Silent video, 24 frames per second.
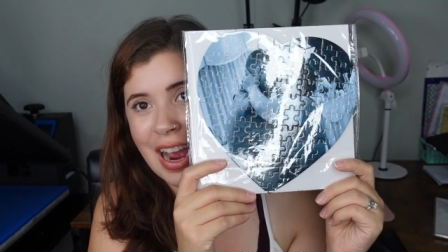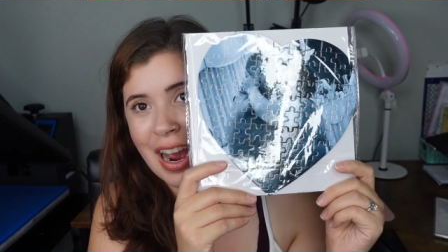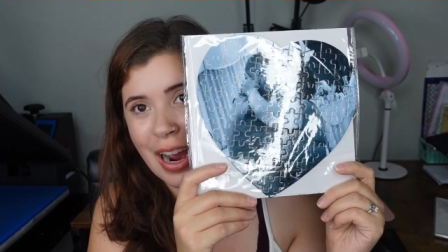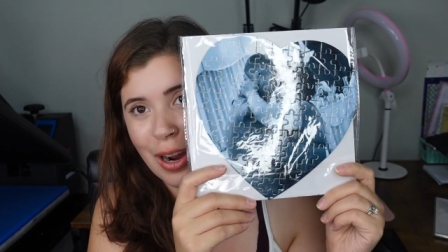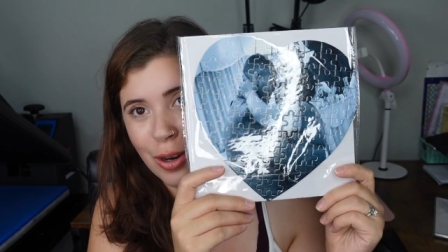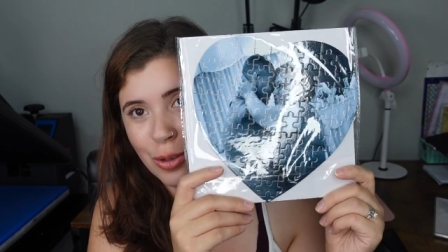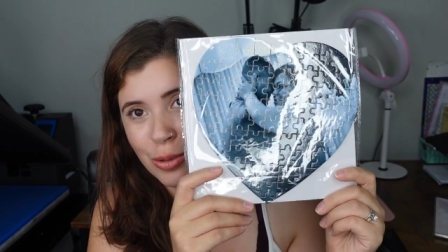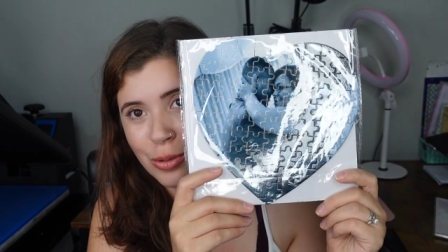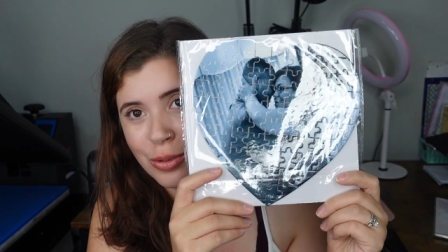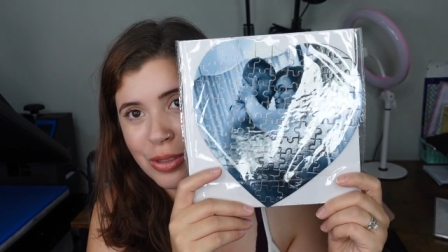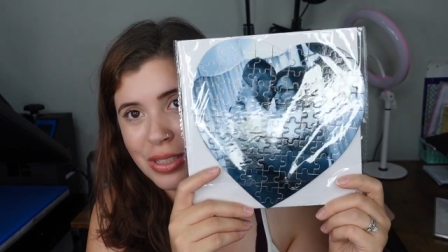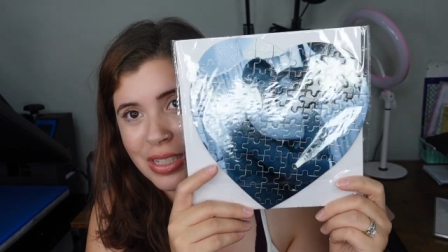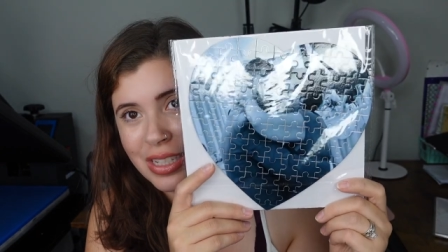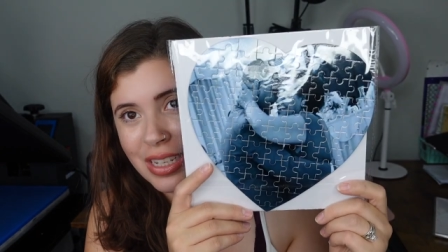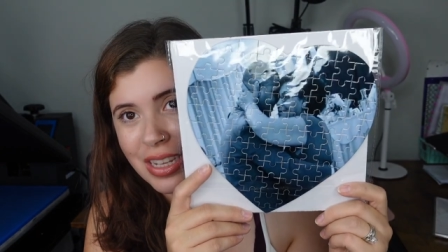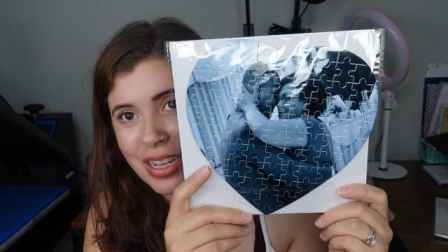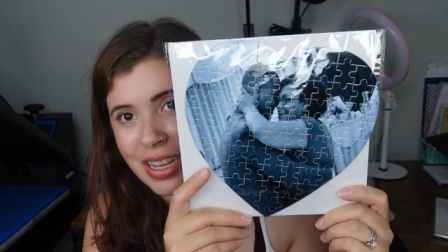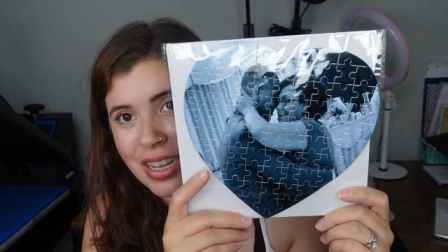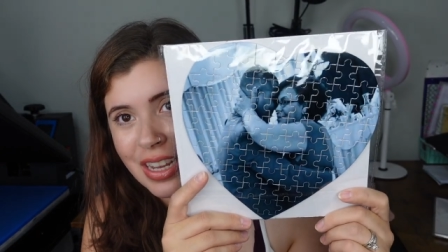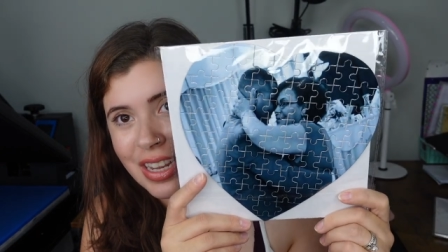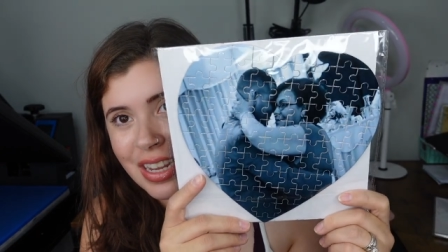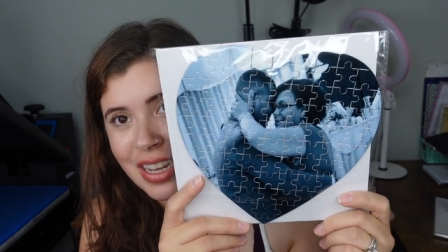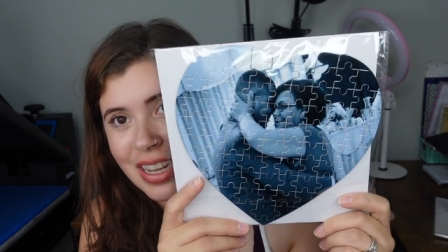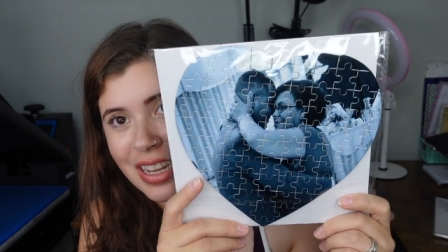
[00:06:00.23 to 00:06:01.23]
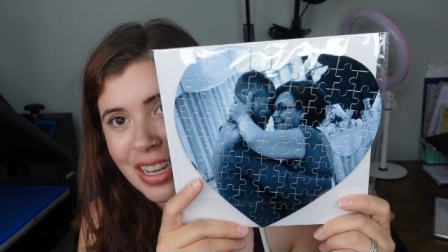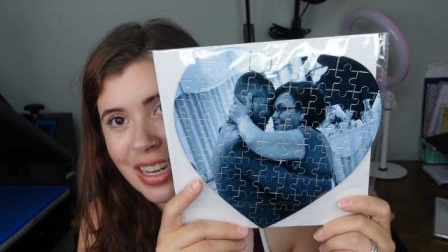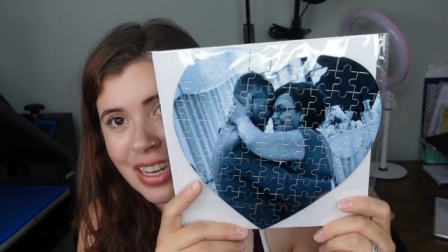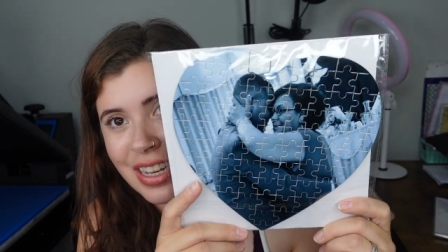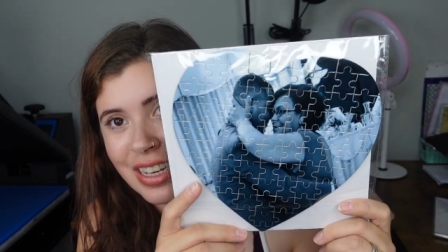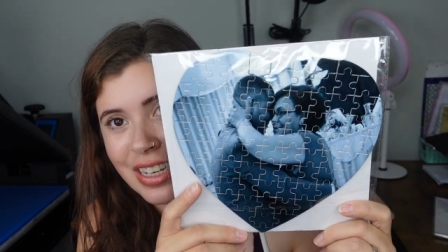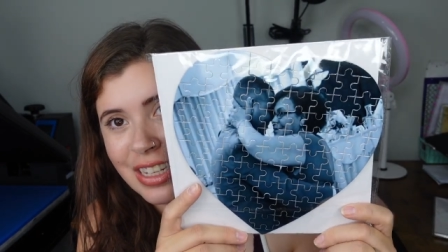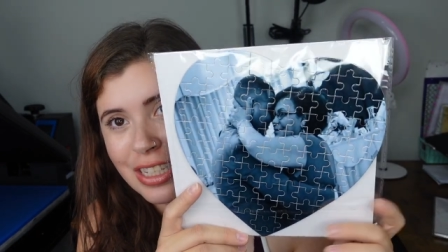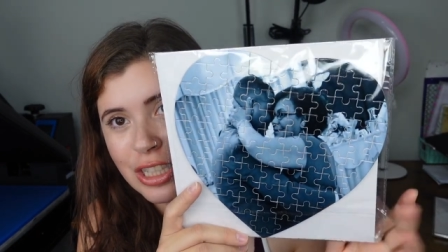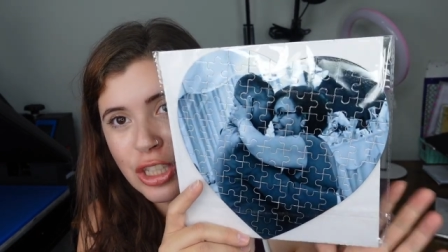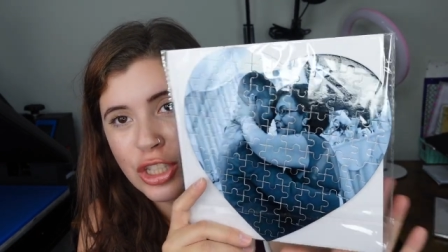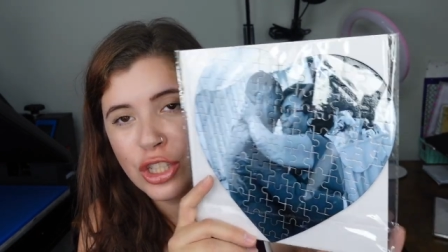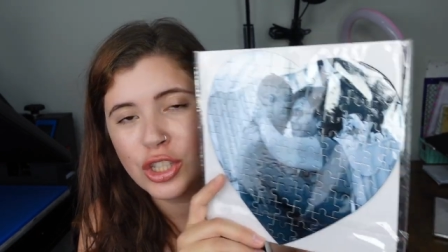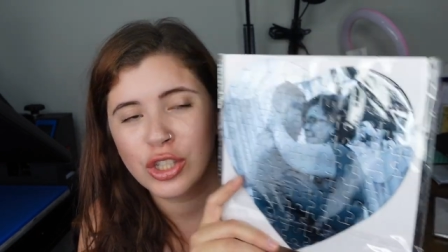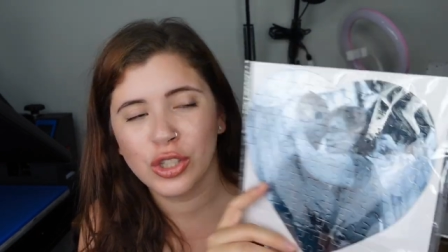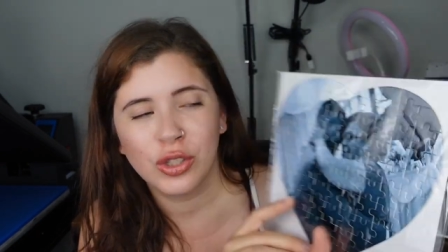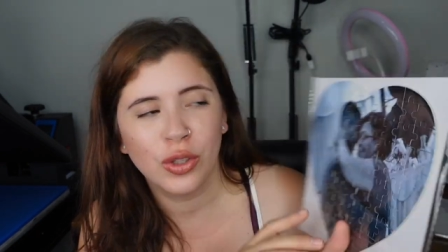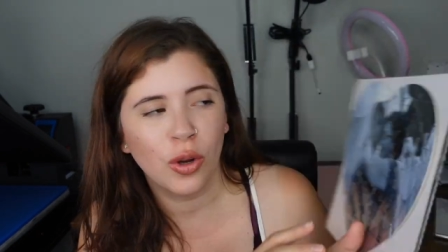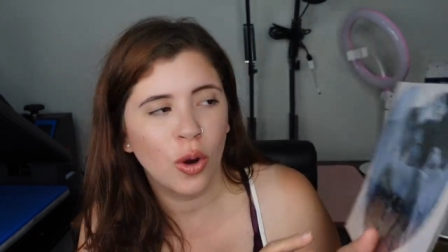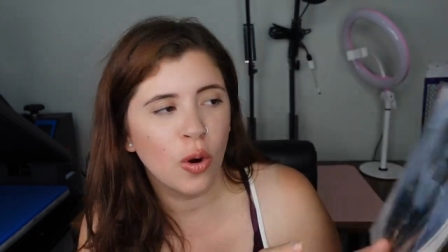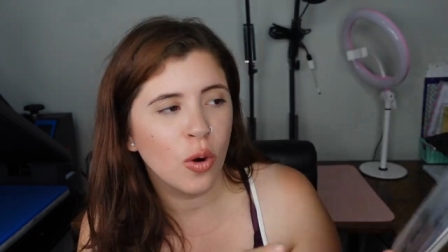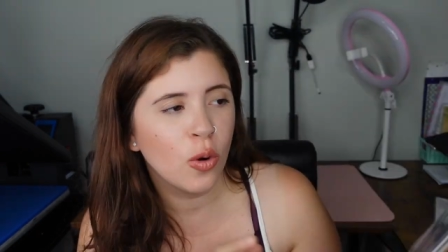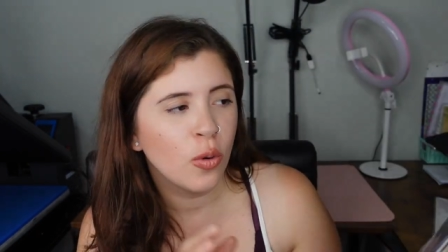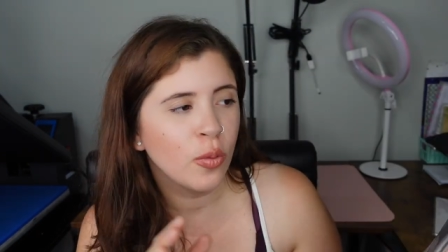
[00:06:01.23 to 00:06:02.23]
out. It is
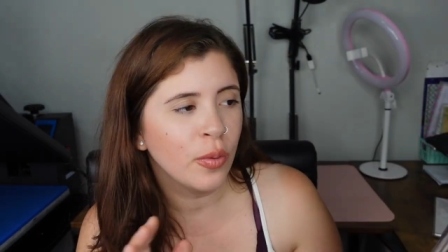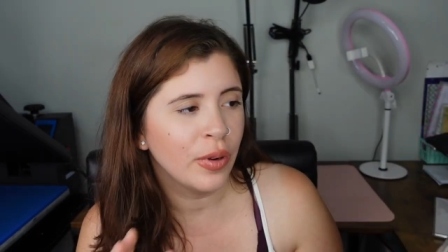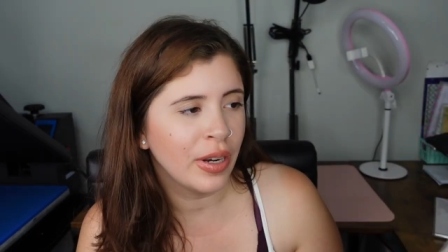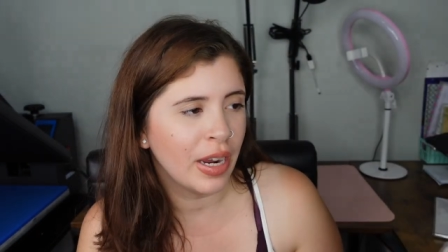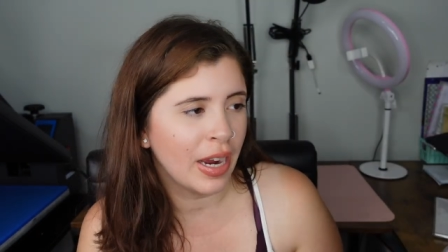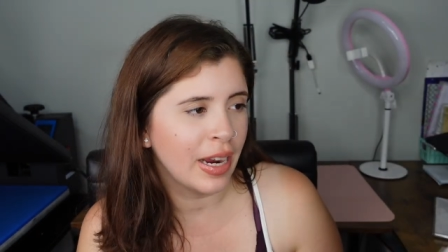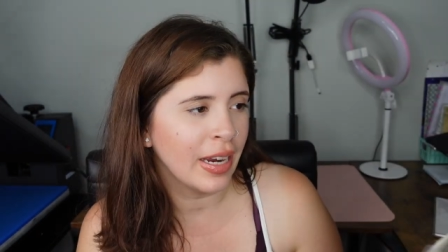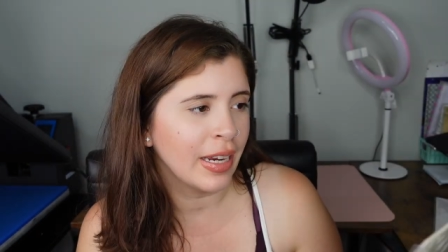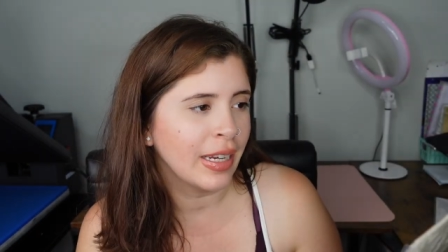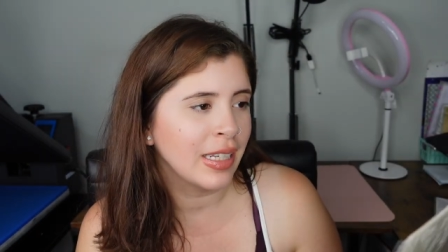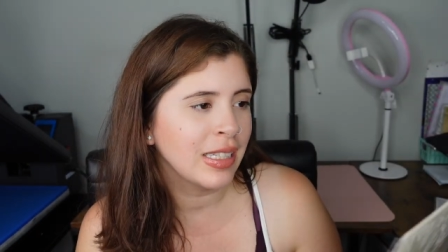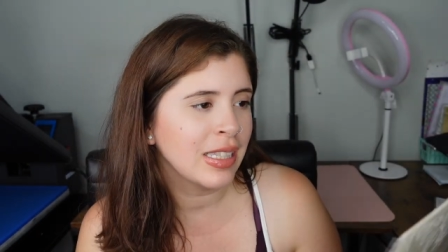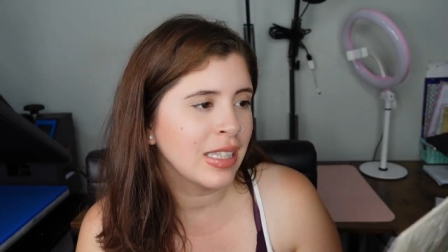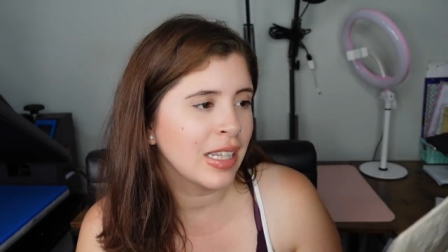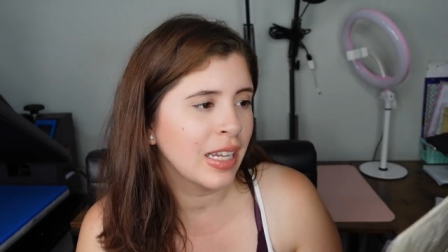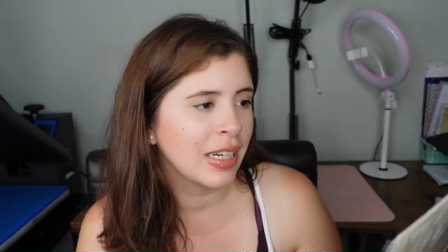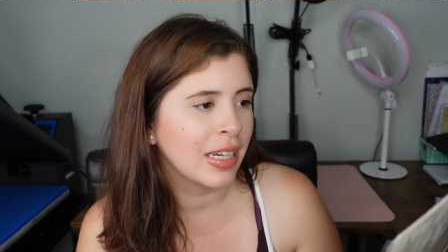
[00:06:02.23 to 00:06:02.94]
so nice.